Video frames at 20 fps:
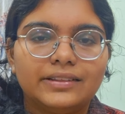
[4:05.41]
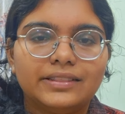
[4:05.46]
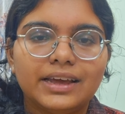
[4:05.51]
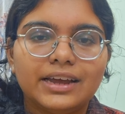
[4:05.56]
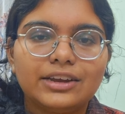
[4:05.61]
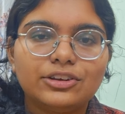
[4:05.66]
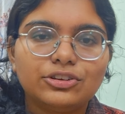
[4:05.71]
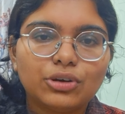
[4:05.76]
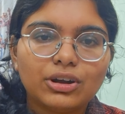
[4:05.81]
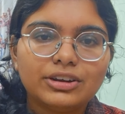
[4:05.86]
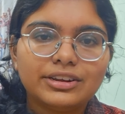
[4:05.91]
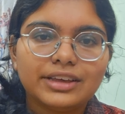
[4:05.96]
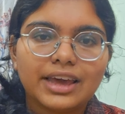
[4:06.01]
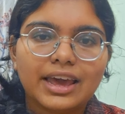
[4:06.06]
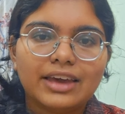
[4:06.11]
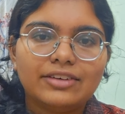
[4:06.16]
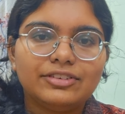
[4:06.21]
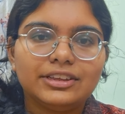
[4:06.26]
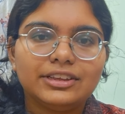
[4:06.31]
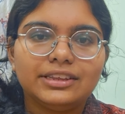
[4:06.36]
are taught
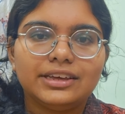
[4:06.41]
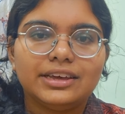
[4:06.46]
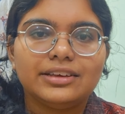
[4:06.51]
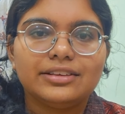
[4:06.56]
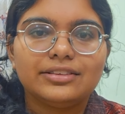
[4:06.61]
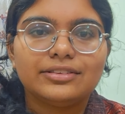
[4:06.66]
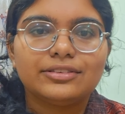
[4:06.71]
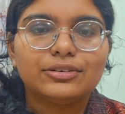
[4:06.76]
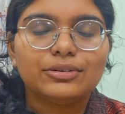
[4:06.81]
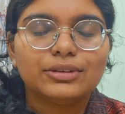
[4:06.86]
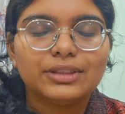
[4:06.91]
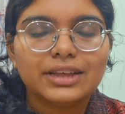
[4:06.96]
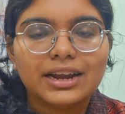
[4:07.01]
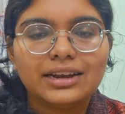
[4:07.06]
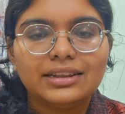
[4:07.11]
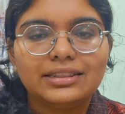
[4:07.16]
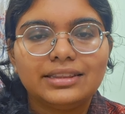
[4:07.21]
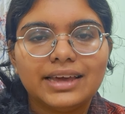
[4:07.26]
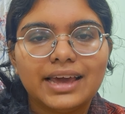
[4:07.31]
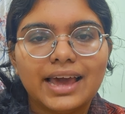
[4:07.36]
everything, so
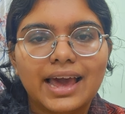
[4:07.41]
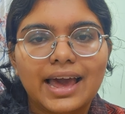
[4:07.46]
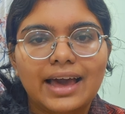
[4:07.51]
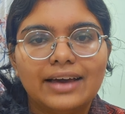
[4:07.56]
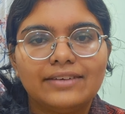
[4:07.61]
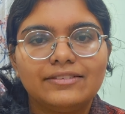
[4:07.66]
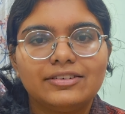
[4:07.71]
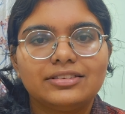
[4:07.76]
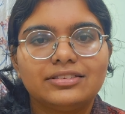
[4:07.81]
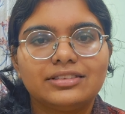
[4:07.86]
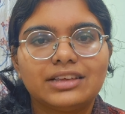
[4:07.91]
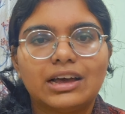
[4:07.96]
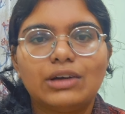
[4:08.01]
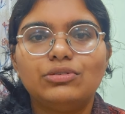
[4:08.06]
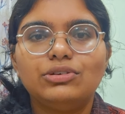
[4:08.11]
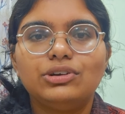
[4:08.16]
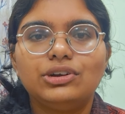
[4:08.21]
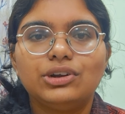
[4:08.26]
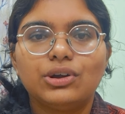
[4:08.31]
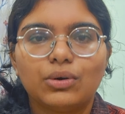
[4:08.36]
that they have a
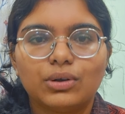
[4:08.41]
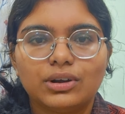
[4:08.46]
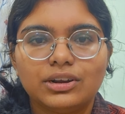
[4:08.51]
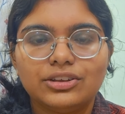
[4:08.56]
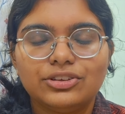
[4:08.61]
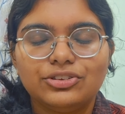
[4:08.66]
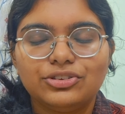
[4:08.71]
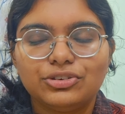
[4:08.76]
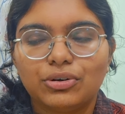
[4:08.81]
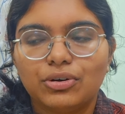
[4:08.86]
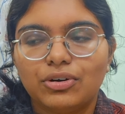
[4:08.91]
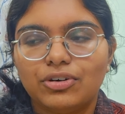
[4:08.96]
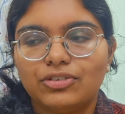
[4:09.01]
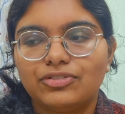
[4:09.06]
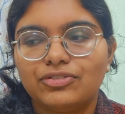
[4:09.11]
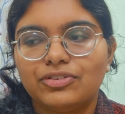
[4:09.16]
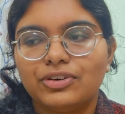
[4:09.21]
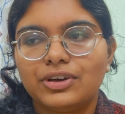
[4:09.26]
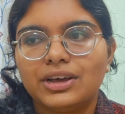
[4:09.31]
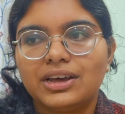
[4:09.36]
sound knowledge
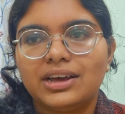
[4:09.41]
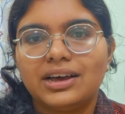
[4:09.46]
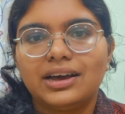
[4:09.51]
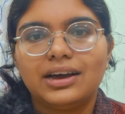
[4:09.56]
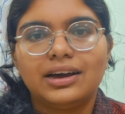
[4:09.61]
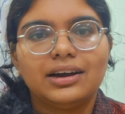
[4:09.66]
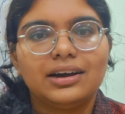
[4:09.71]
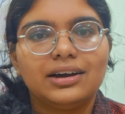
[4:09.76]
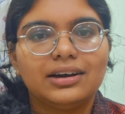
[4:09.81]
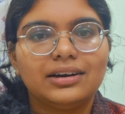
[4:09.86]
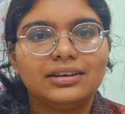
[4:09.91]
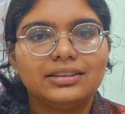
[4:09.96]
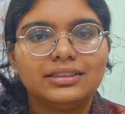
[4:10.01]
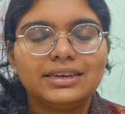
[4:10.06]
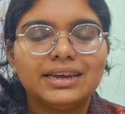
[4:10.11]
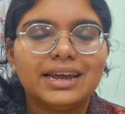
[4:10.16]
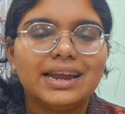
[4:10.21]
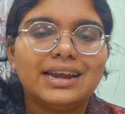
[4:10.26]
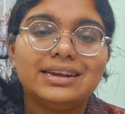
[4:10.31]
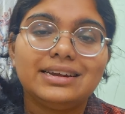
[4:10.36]
of
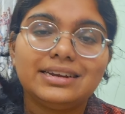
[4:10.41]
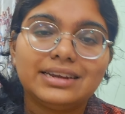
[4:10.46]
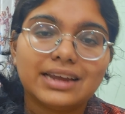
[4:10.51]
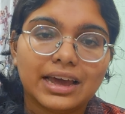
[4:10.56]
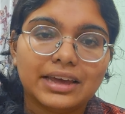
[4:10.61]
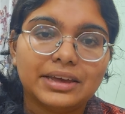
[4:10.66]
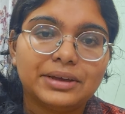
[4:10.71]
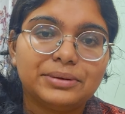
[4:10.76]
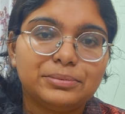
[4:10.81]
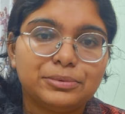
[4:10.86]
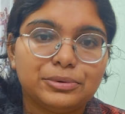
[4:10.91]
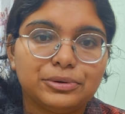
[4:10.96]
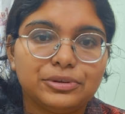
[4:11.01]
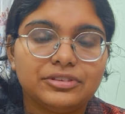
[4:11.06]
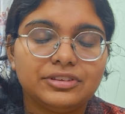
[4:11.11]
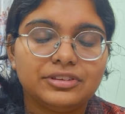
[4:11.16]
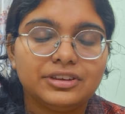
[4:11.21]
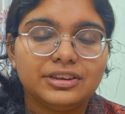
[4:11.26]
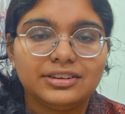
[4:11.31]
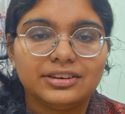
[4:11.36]
the entire
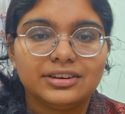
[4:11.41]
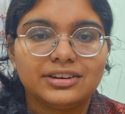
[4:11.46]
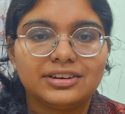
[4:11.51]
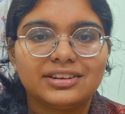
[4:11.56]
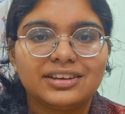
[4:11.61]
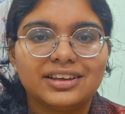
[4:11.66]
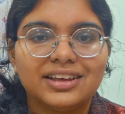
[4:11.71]
procedure.